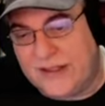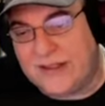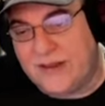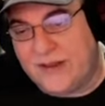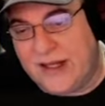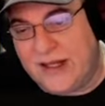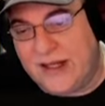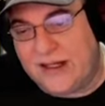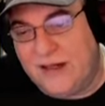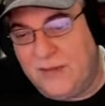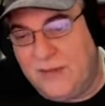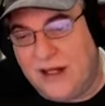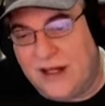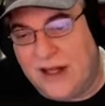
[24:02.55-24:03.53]
so that can
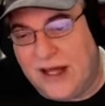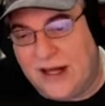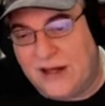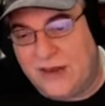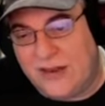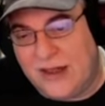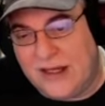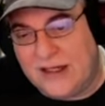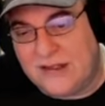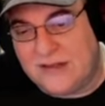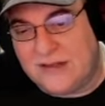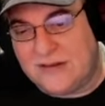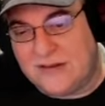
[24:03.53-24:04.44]
mean a lot of things